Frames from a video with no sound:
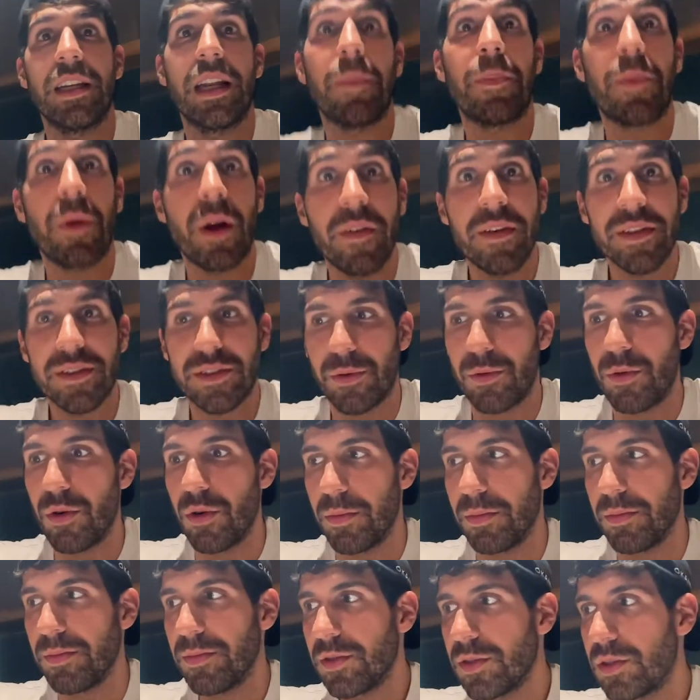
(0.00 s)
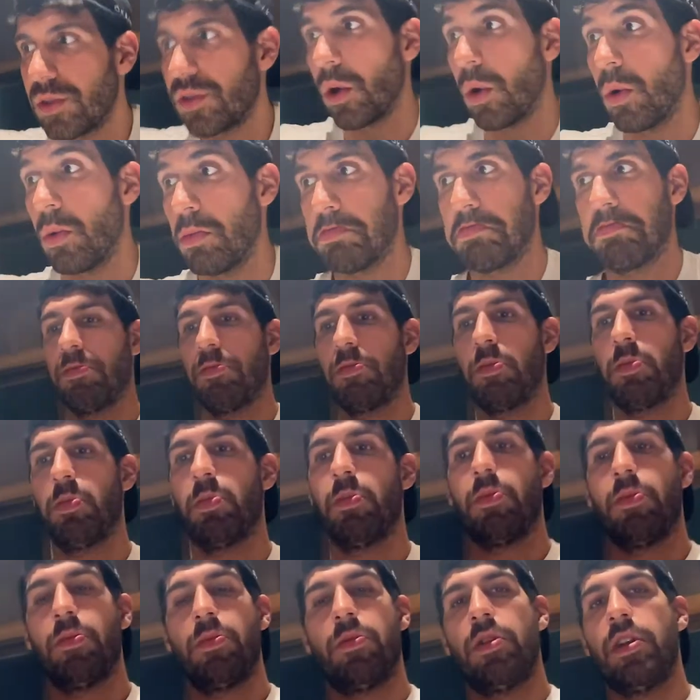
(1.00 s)
a private room. So
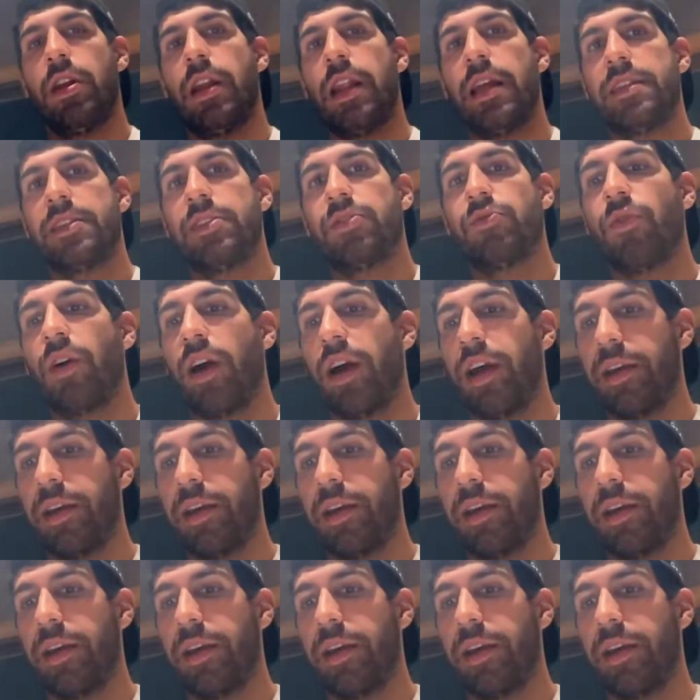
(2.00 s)
let's try.